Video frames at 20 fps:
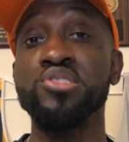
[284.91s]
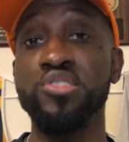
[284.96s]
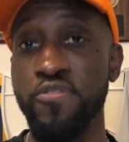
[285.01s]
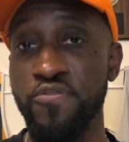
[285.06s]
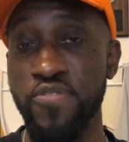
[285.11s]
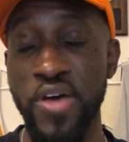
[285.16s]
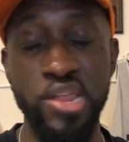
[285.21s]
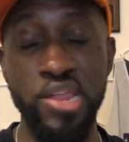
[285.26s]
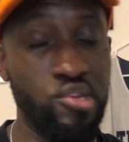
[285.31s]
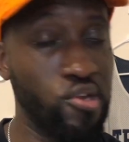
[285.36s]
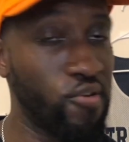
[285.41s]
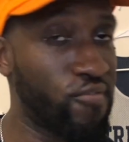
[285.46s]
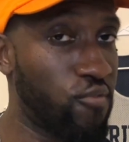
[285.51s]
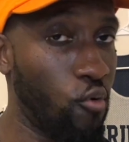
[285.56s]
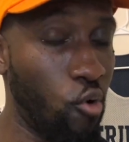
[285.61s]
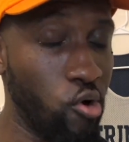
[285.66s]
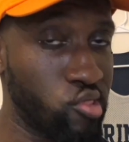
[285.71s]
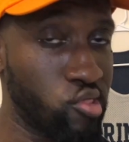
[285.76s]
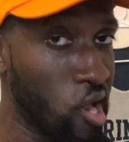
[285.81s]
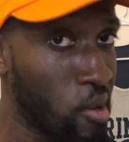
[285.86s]
defender
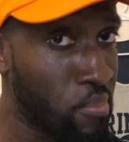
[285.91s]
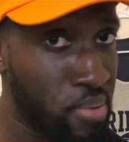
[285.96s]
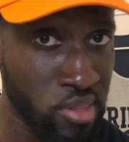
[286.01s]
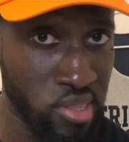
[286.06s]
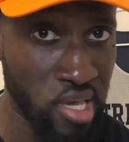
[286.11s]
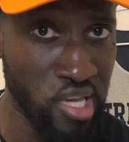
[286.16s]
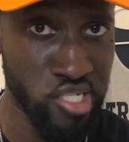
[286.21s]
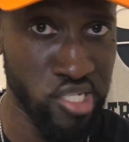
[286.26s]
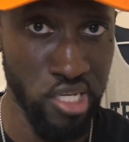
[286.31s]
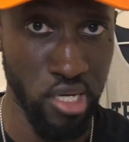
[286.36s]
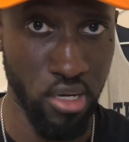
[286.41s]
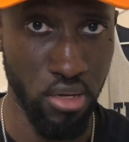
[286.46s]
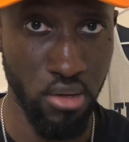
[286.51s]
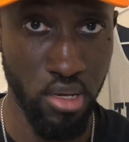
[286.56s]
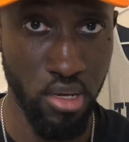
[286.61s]
for their position.